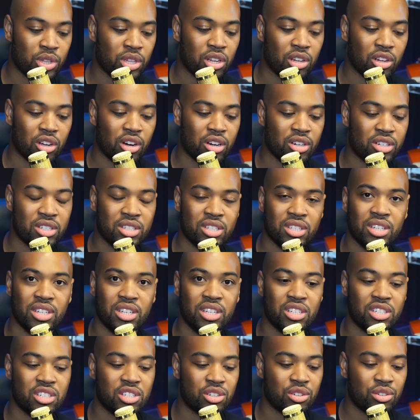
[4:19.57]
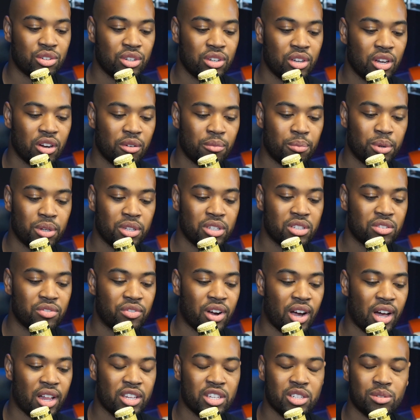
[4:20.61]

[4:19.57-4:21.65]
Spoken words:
largest in history of police violence,